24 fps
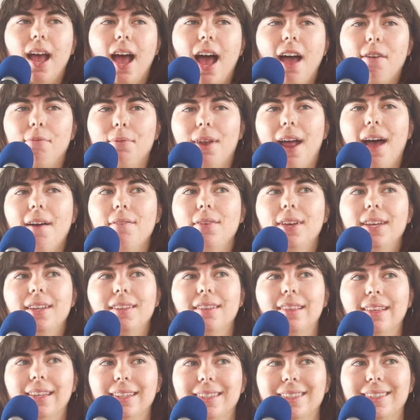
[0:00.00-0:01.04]
I've been
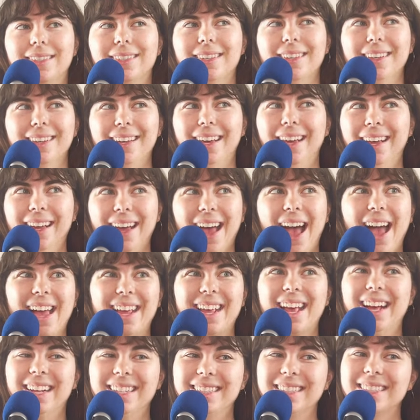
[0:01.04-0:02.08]
having these, I
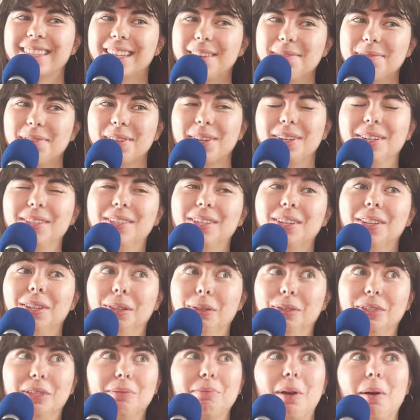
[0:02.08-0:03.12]
guess similar to
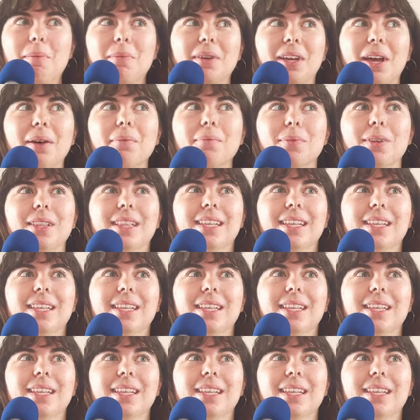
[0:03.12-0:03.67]
Lucy Maud Montgomery,